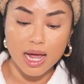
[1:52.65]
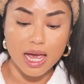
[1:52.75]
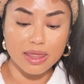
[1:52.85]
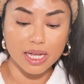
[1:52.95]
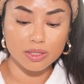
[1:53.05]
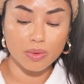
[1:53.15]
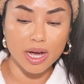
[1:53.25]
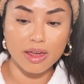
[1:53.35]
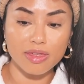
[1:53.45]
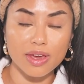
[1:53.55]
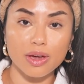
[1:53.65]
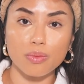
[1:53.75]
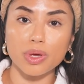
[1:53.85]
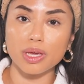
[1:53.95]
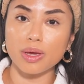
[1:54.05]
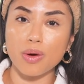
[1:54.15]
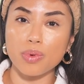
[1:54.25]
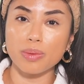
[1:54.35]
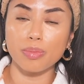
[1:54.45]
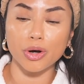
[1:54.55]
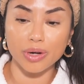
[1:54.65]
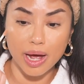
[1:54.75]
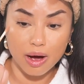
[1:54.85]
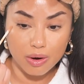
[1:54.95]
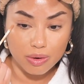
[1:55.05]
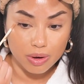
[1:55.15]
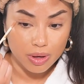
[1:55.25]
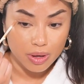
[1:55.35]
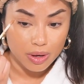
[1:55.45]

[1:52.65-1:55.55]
And that's why I think we we burn out,